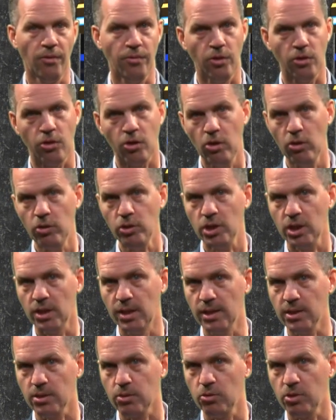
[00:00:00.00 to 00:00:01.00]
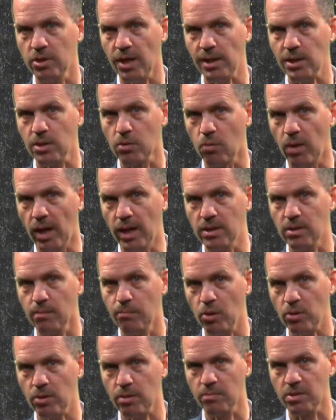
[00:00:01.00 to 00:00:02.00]
The solution is to saturate the
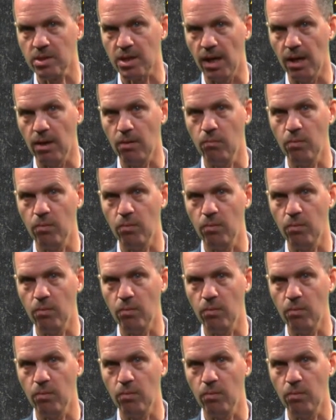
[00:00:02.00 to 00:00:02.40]
bottom cell